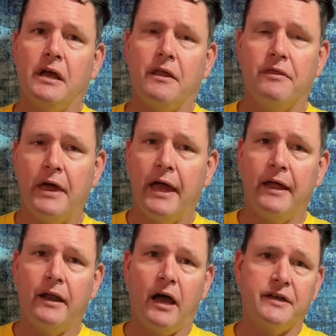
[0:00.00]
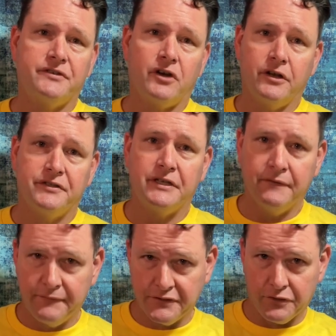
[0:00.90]
then I started seeing a
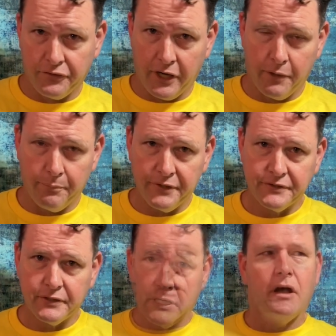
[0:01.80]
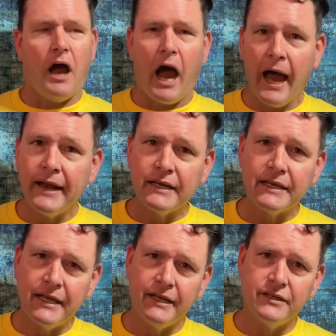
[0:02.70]
physical therapist. I didn't
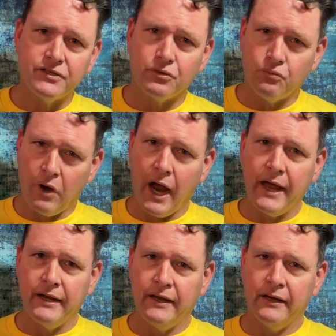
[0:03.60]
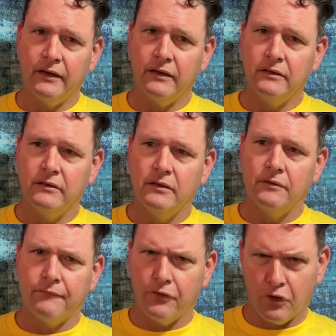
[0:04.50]
get into riding
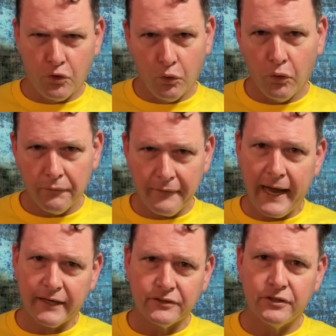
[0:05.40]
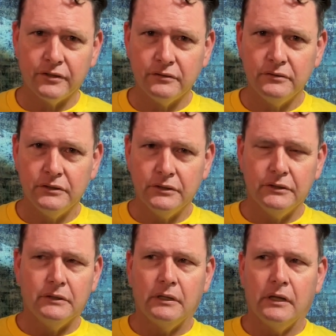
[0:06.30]
for the cool factor.
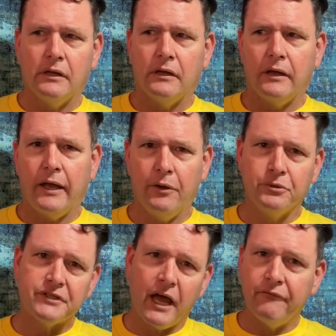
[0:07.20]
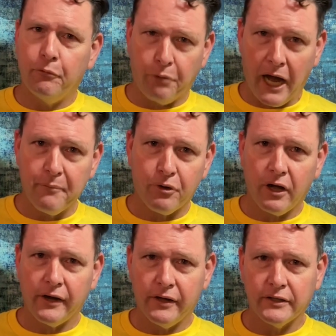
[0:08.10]
It was kind of a
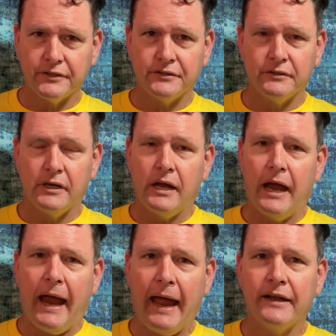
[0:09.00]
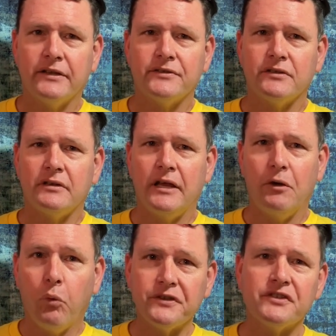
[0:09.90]
byproduct, and it
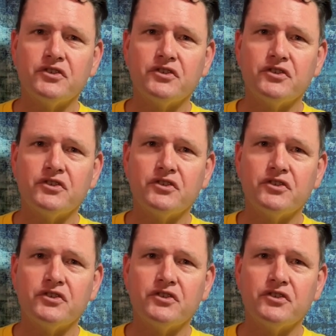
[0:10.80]
wasn't